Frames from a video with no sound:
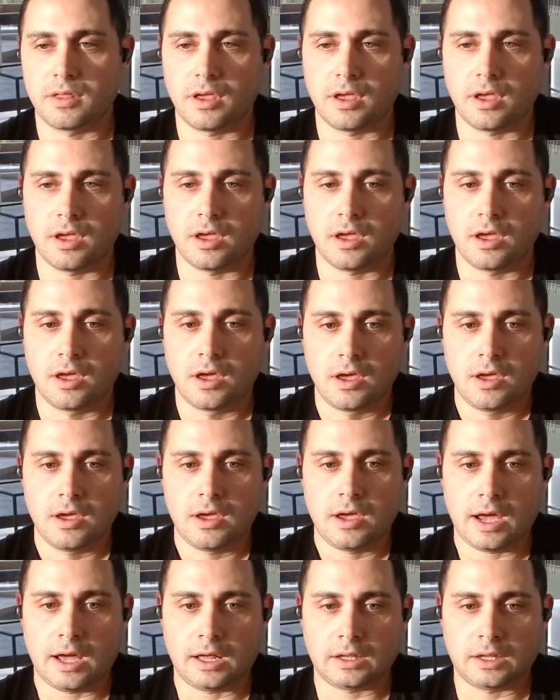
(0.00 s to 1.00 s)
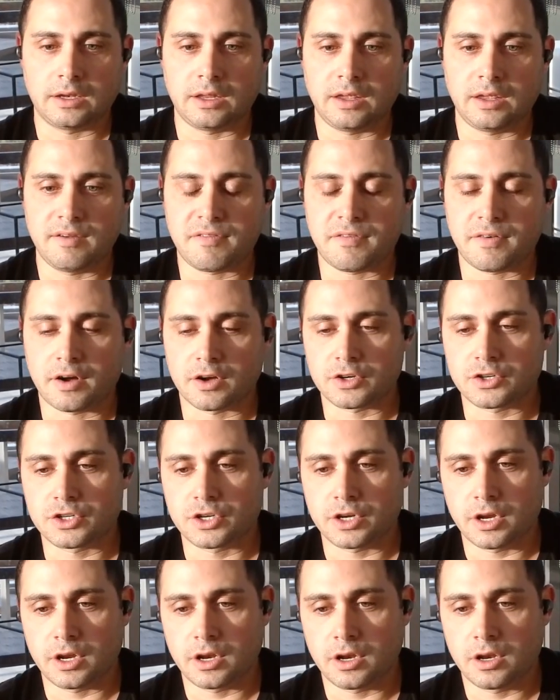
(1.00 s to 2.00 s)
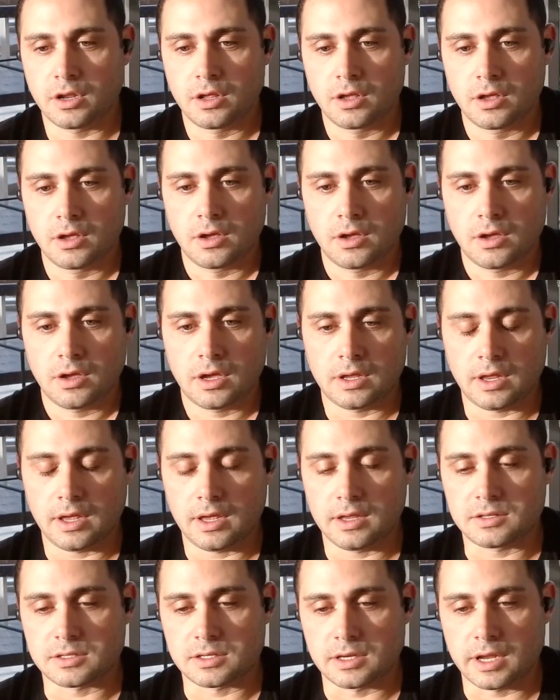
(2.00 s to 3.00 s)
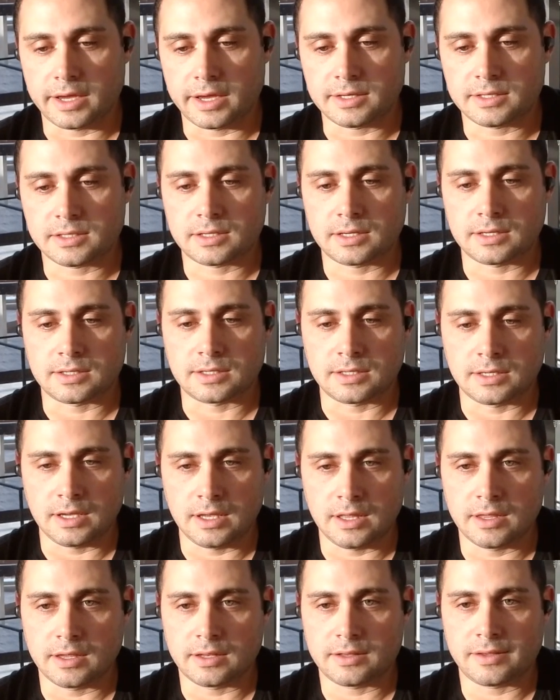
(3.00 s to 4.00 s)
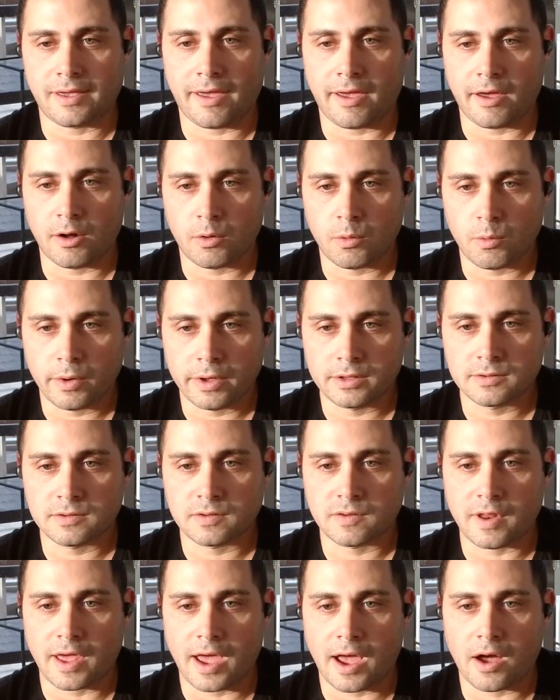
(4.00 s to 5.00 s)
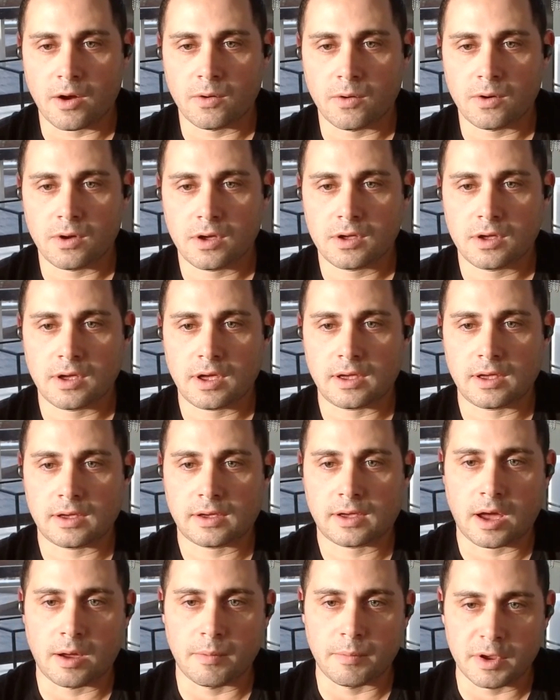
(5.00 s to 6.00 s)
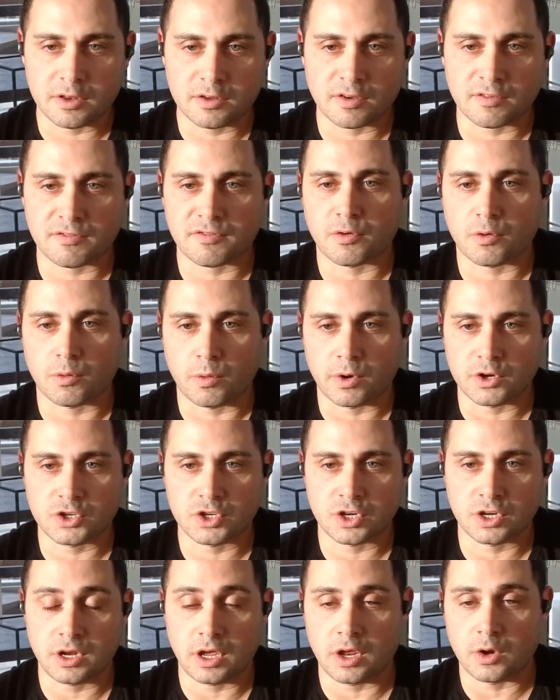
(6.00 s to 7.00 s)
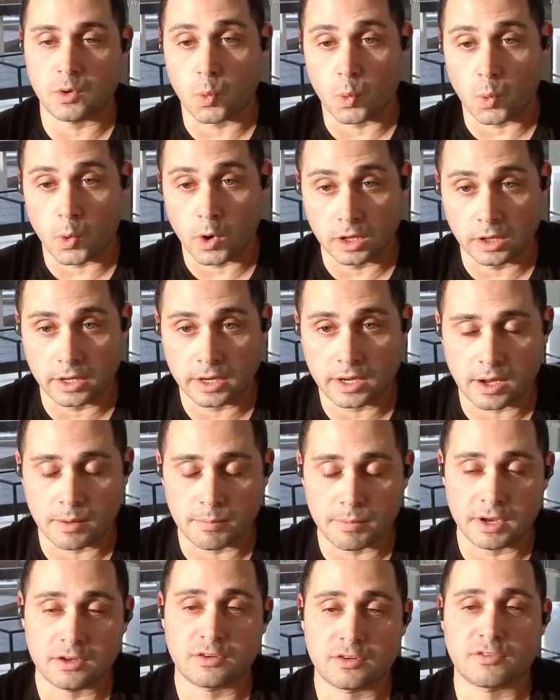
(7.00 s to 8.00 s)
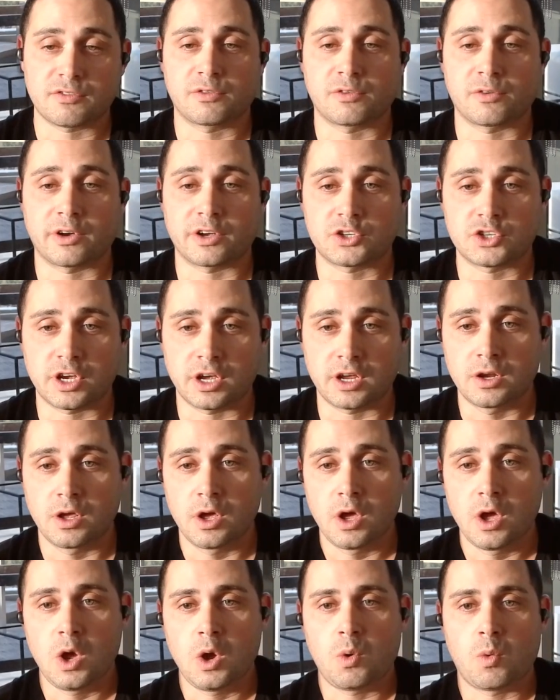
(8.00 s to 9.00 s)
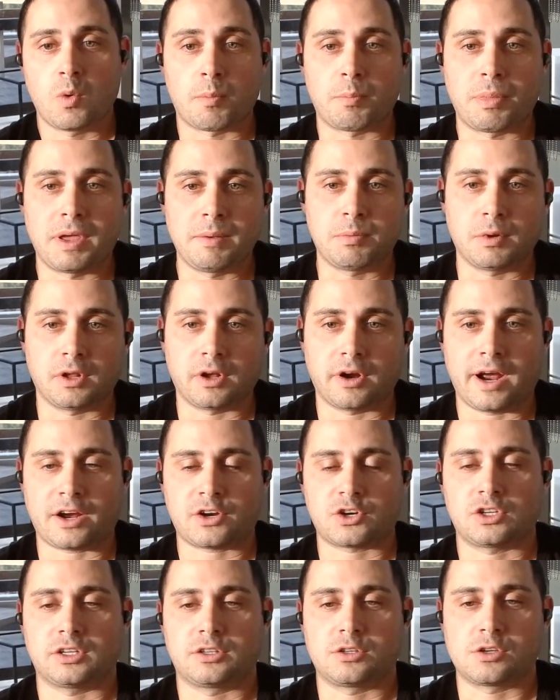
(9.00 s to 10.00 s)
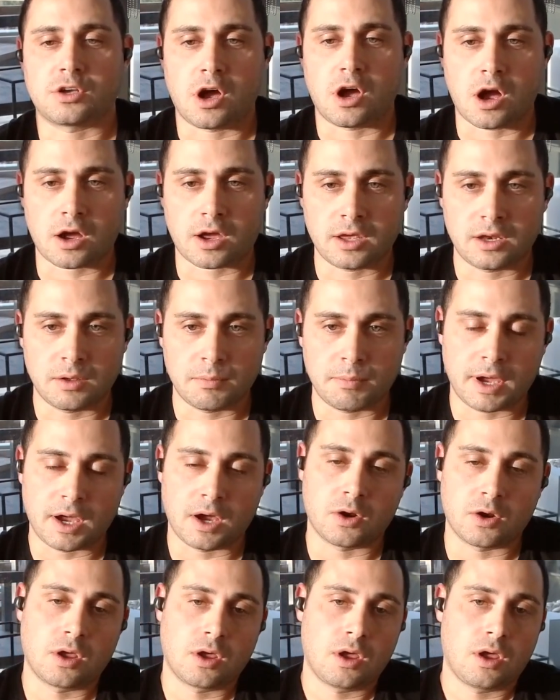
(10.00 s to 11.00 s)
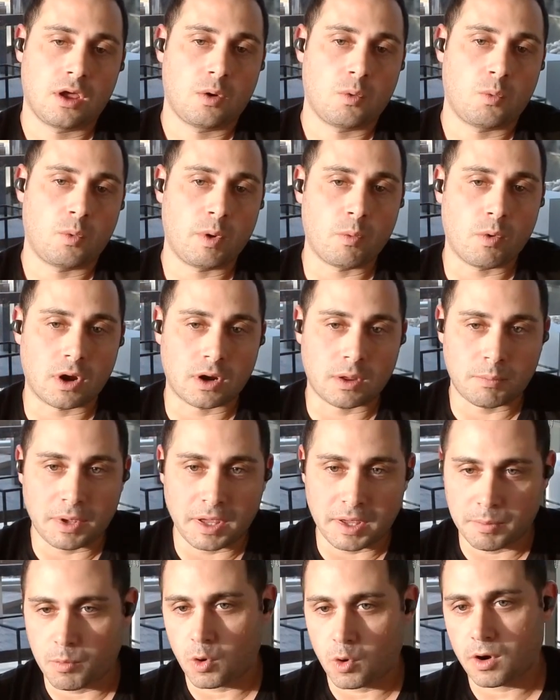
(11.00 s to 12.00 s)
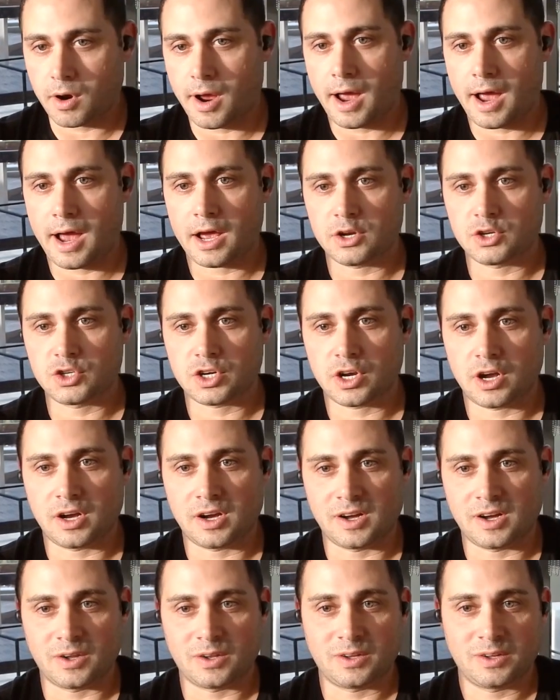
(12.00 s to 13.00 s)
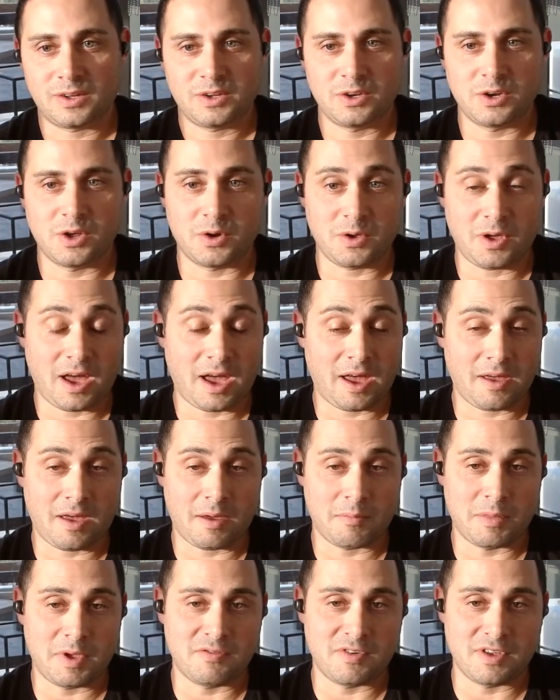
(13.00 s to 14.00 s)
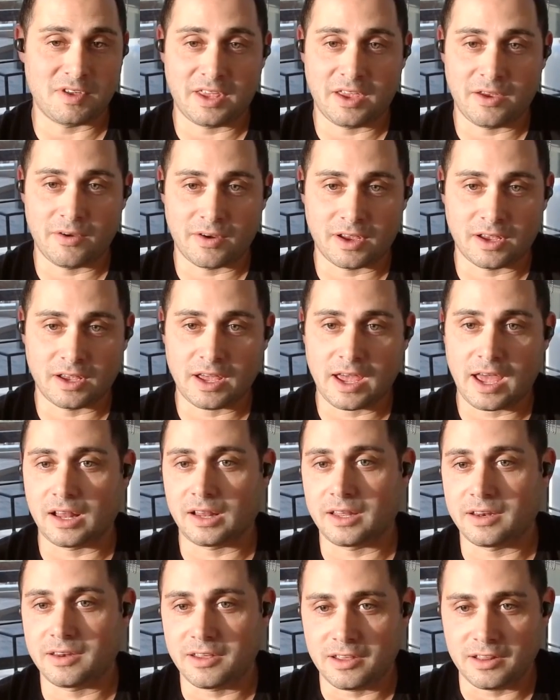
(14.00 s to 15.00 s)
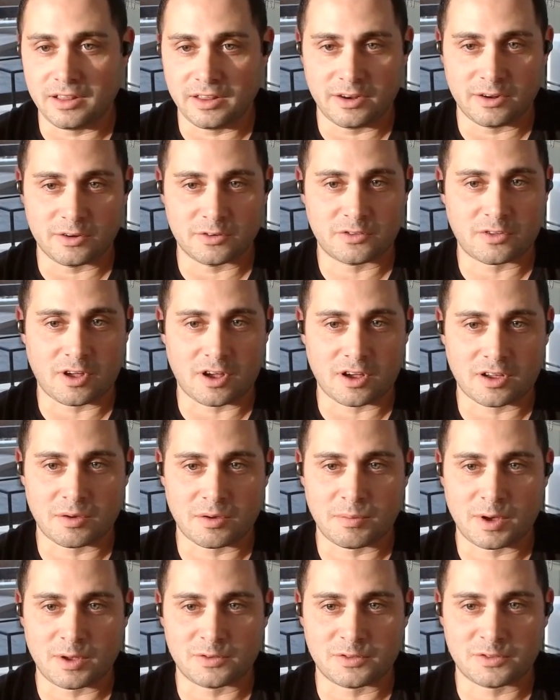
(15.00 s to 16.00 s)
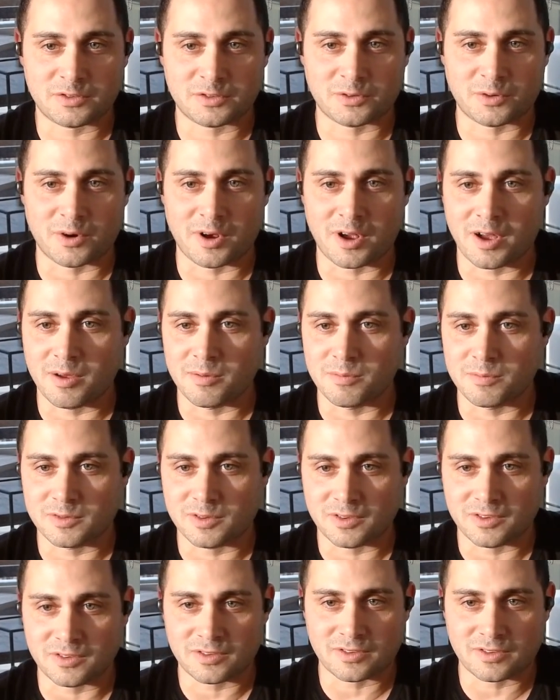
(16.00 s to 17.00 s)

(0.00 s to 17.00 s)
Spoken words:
the L&D function, it's nice to see the tailwinds now coming to fruition, and really coming to fruition, where people are actually talking about, we want to be more agile. I'm even hearing L&D leaders talk about scrums and